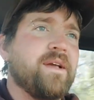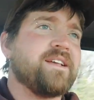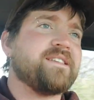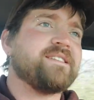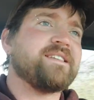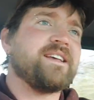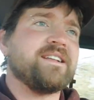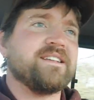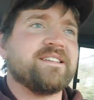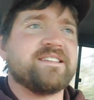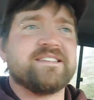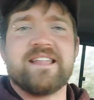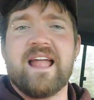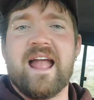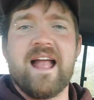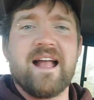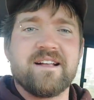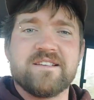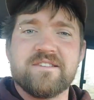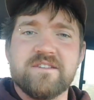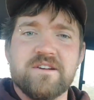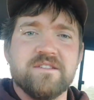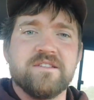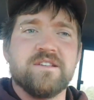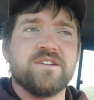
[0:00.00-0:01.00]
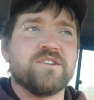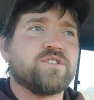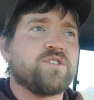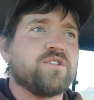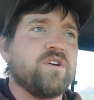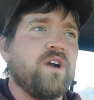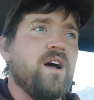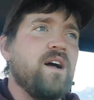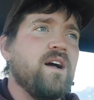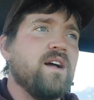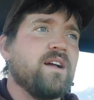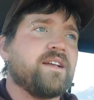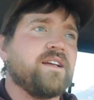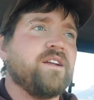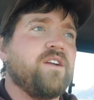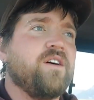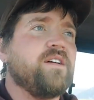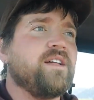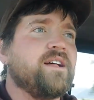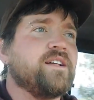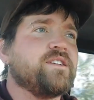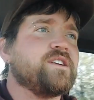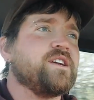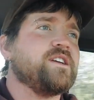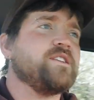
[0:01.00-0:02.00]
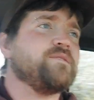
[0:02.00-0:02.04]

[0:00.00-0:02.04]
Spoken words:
set of stacks on the truck and all that jazz,